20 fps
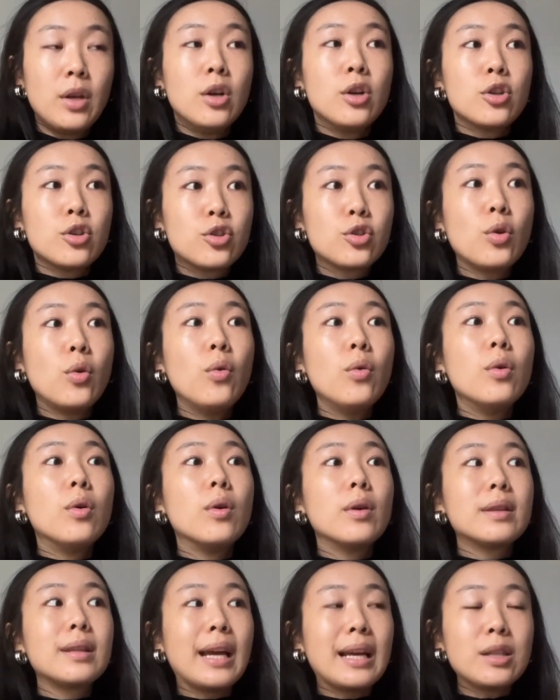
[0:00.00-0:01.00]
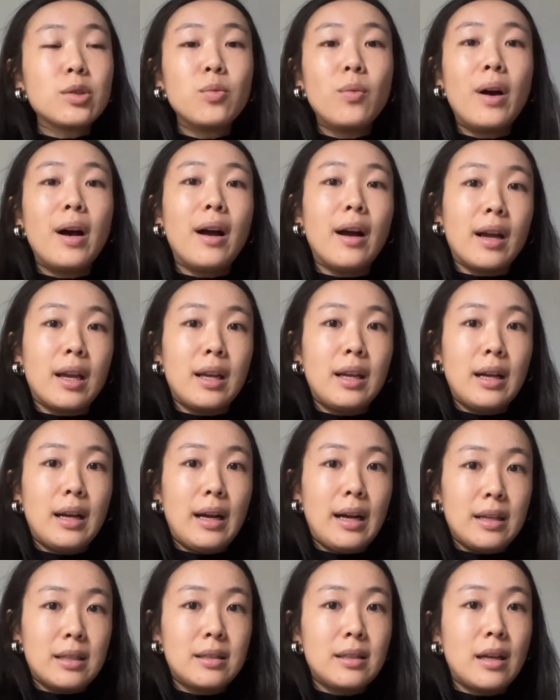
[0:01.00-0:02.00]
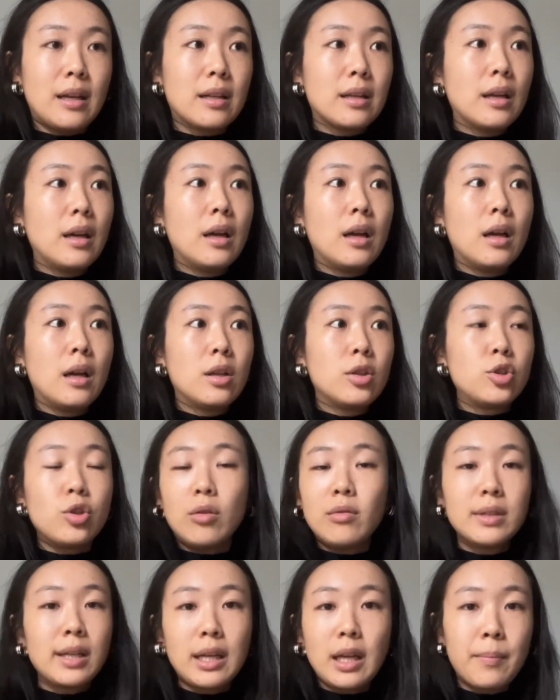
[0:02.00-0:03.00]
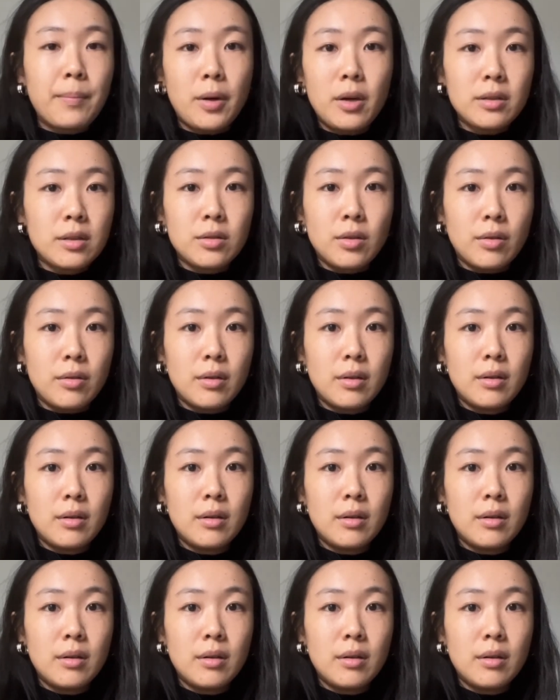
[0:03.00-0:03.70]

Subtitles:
So that's why I said, don't take it personal.